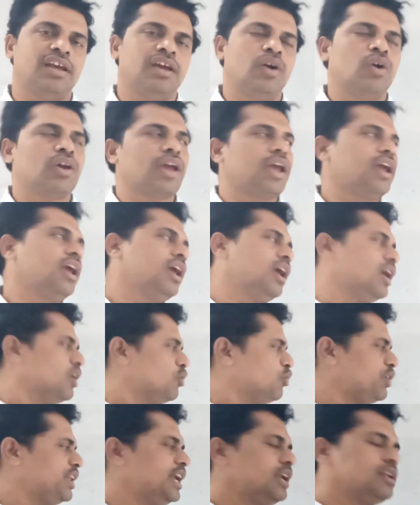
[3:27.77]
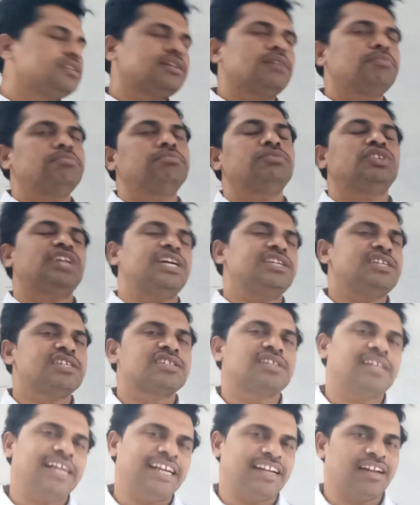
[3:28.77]
Okay, we need some
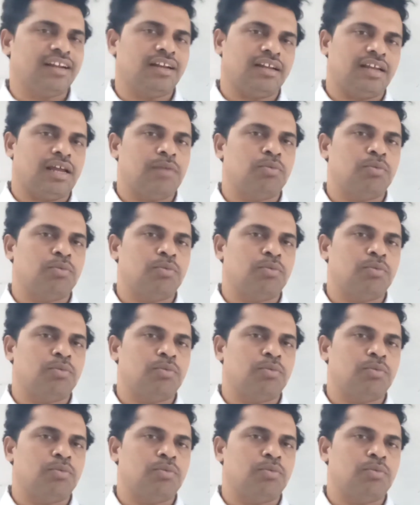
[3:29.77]
changes later